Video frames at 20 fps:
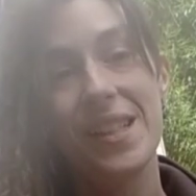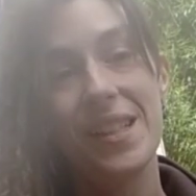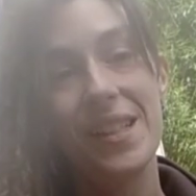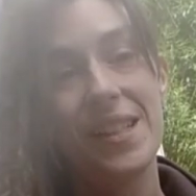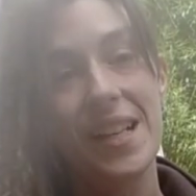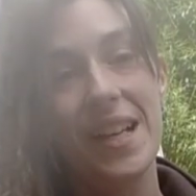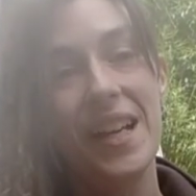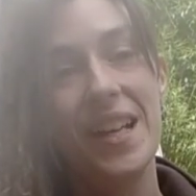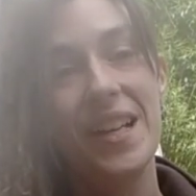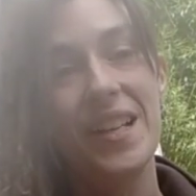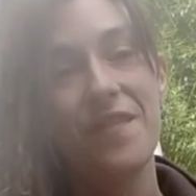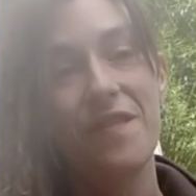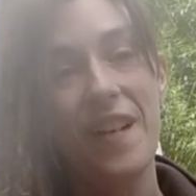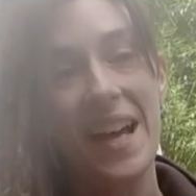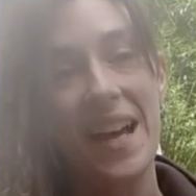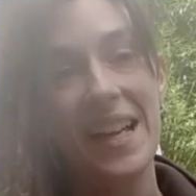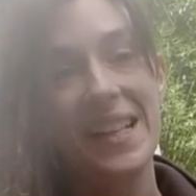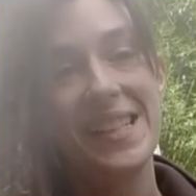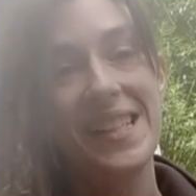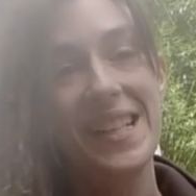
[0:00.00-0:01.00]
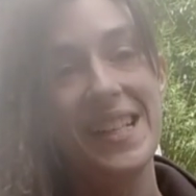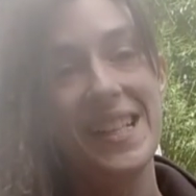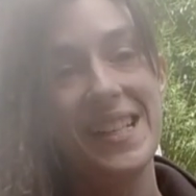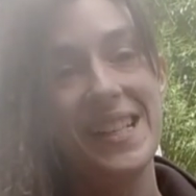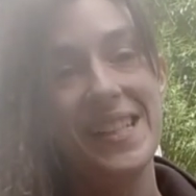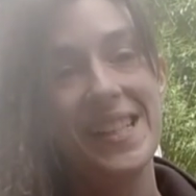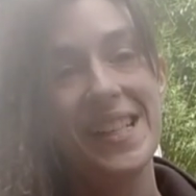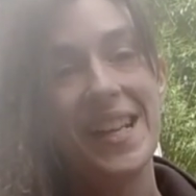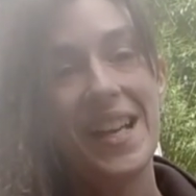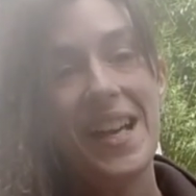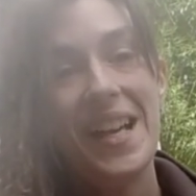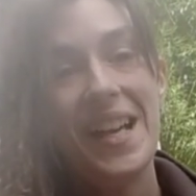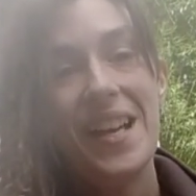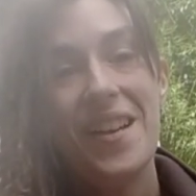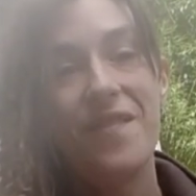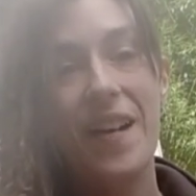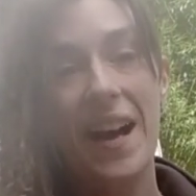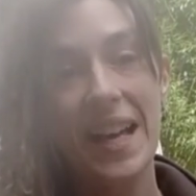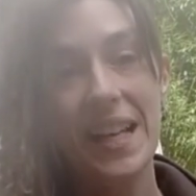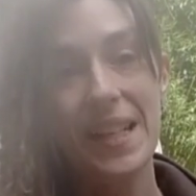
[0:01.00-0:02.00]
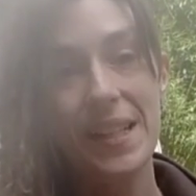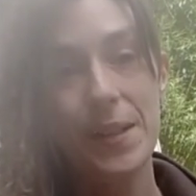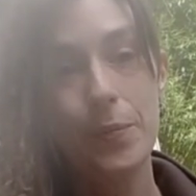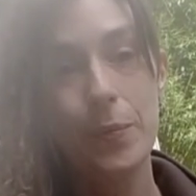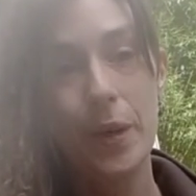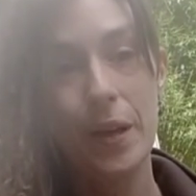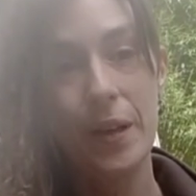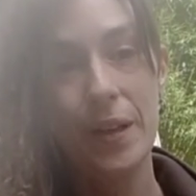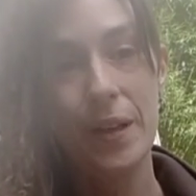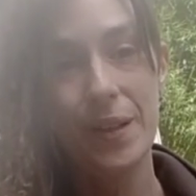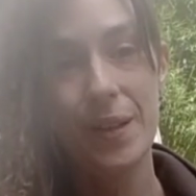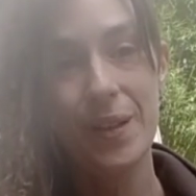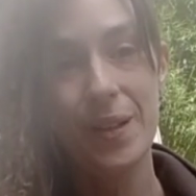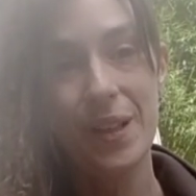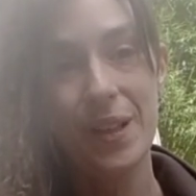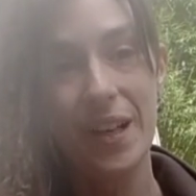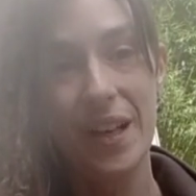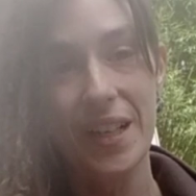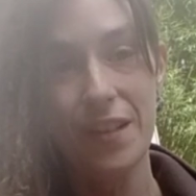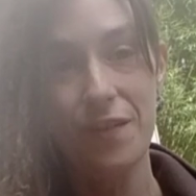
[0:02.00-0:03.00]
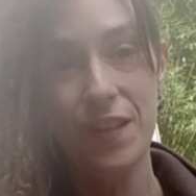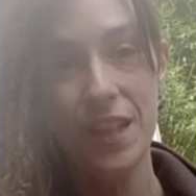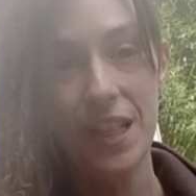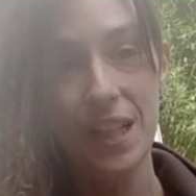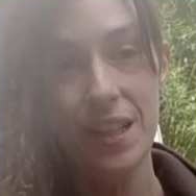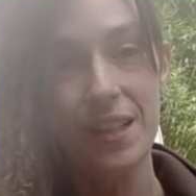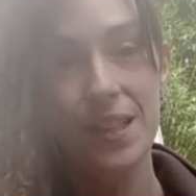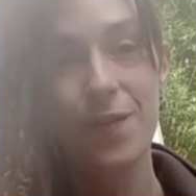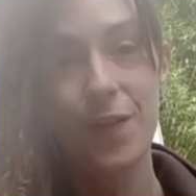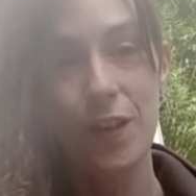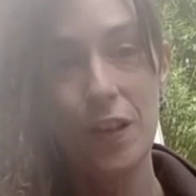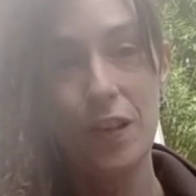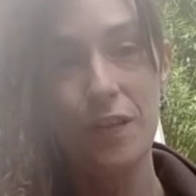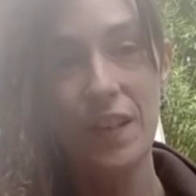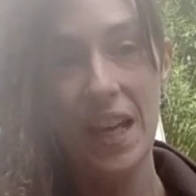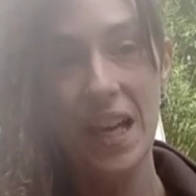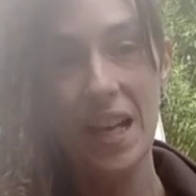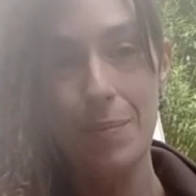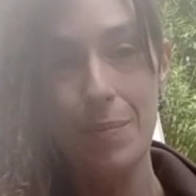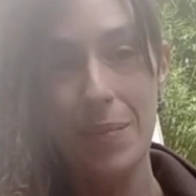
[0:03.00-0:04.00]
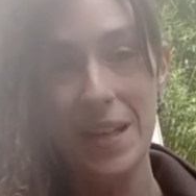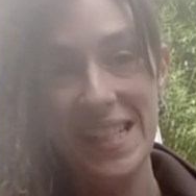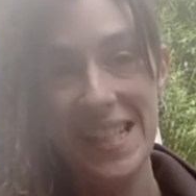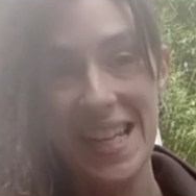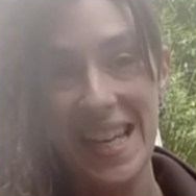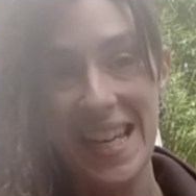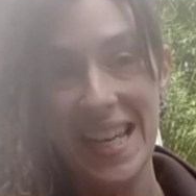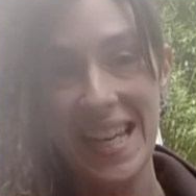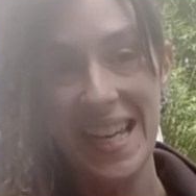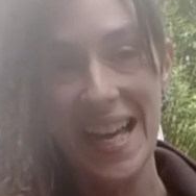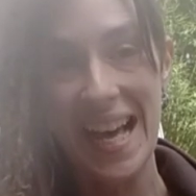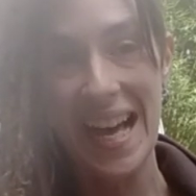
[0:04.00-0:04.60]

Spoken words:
So that is one kind of use for the OPD.